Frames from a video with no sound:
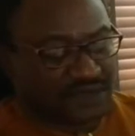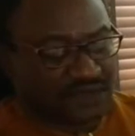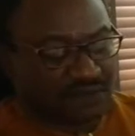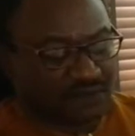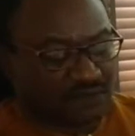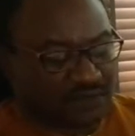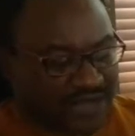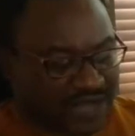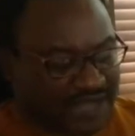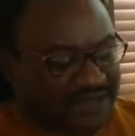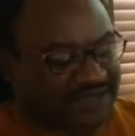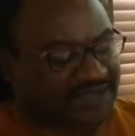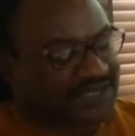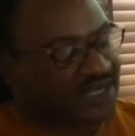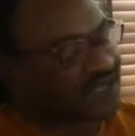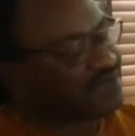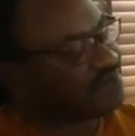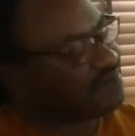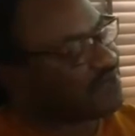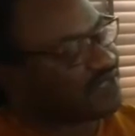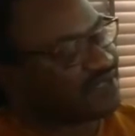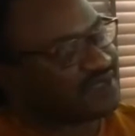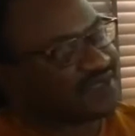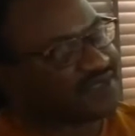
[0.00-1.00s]
we had
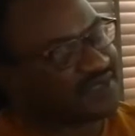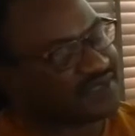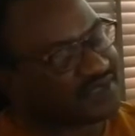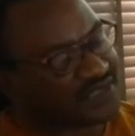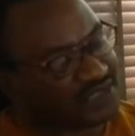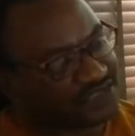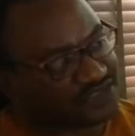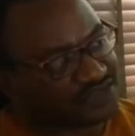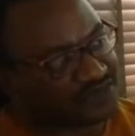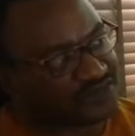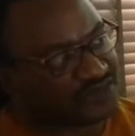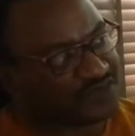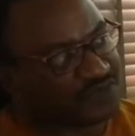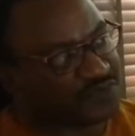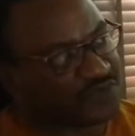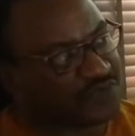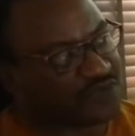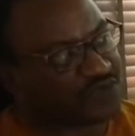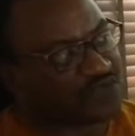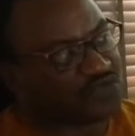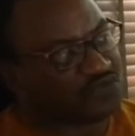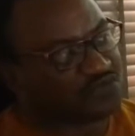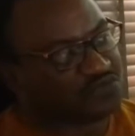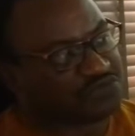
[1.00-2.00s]
telemedicine sessions
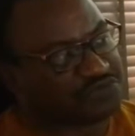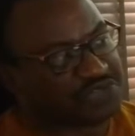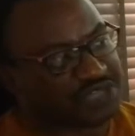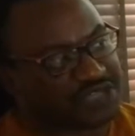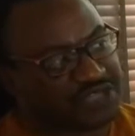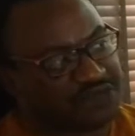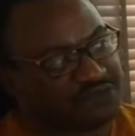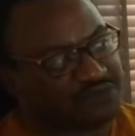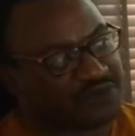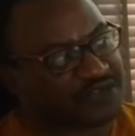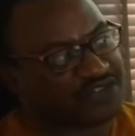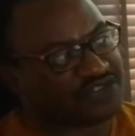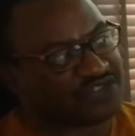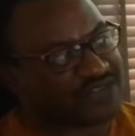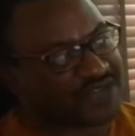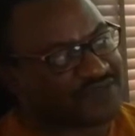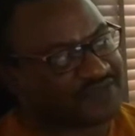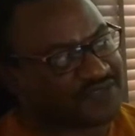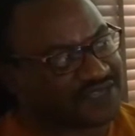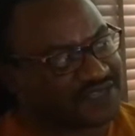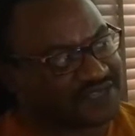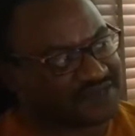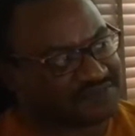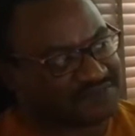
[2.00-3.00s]
because we were drafted
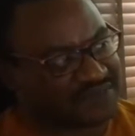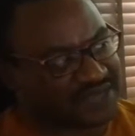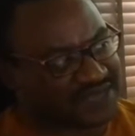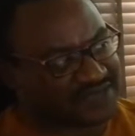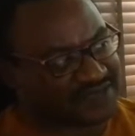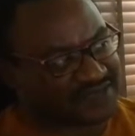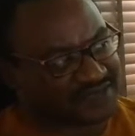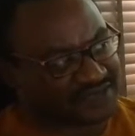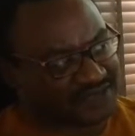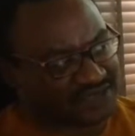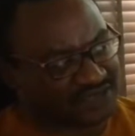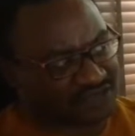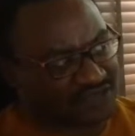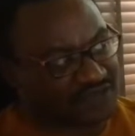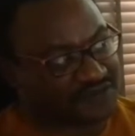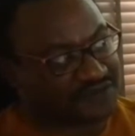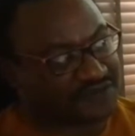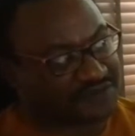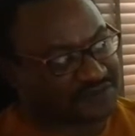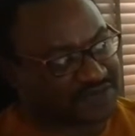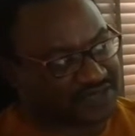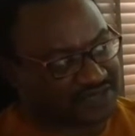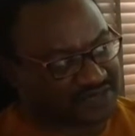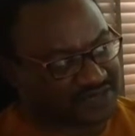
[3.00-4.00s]
in by the state
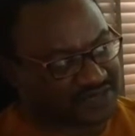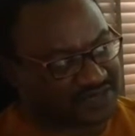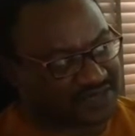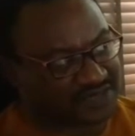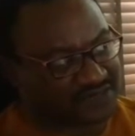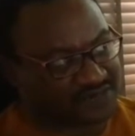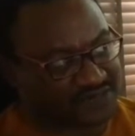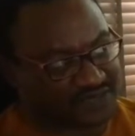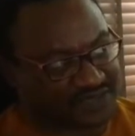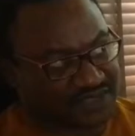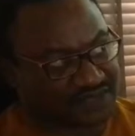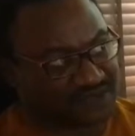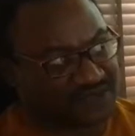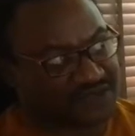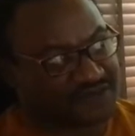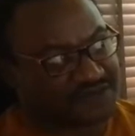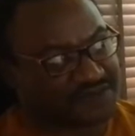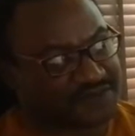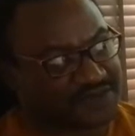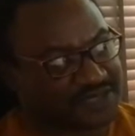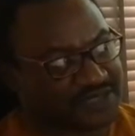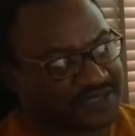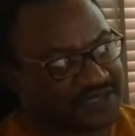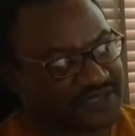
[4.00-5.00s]
government, or the state government,
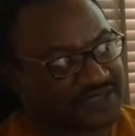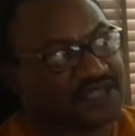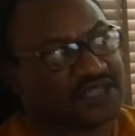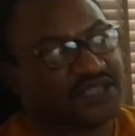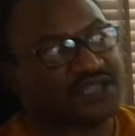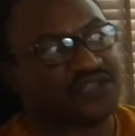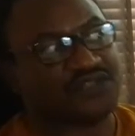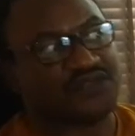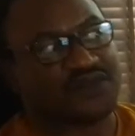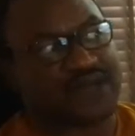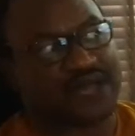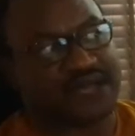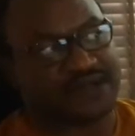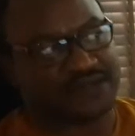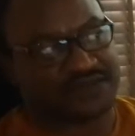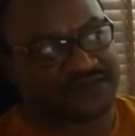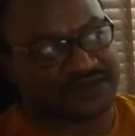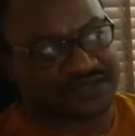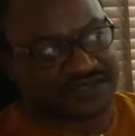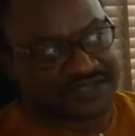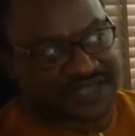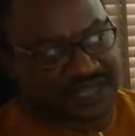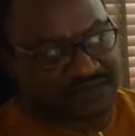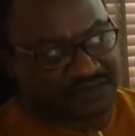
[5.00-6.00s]
to handle the
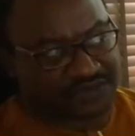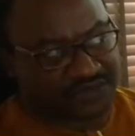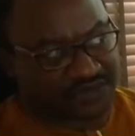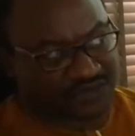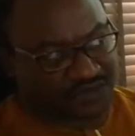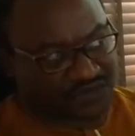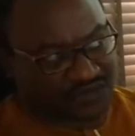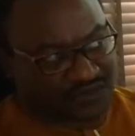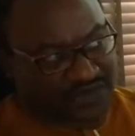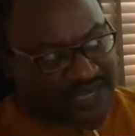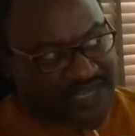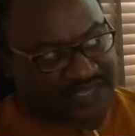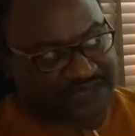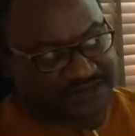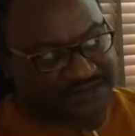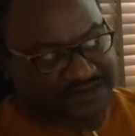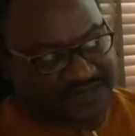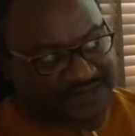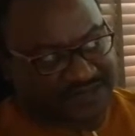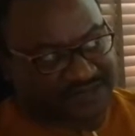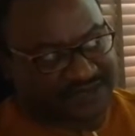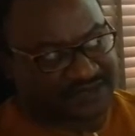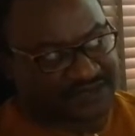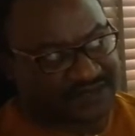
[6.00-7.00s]
psychosocial
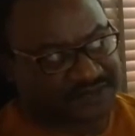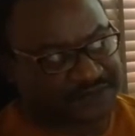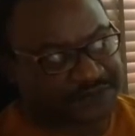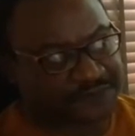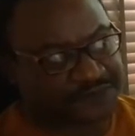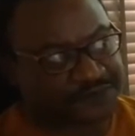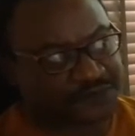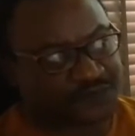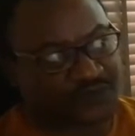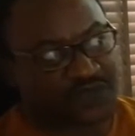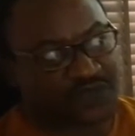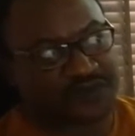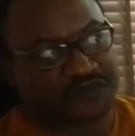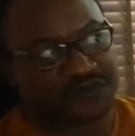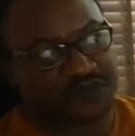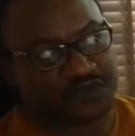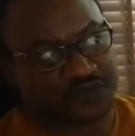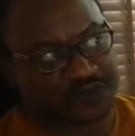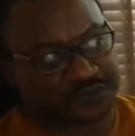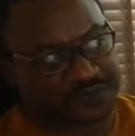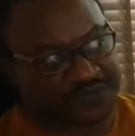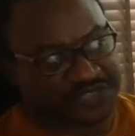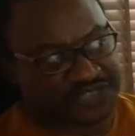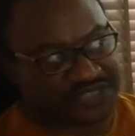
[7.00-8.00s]
aspect of those
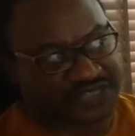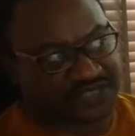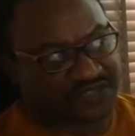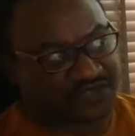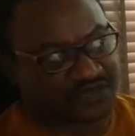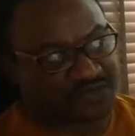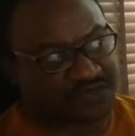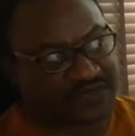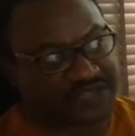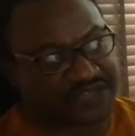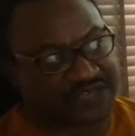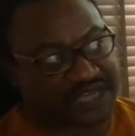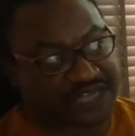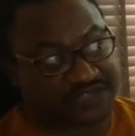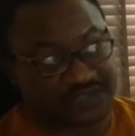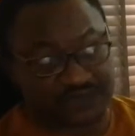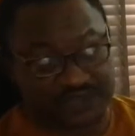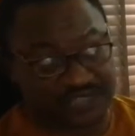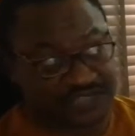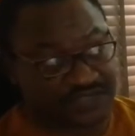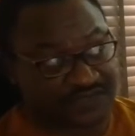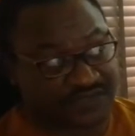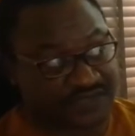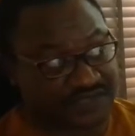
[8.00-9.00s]
patients who were in
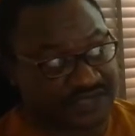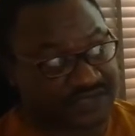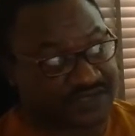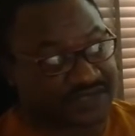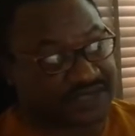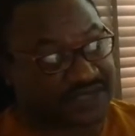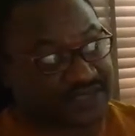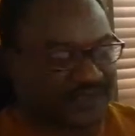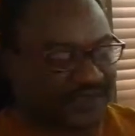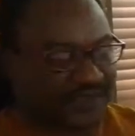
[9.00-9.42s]
isolation center.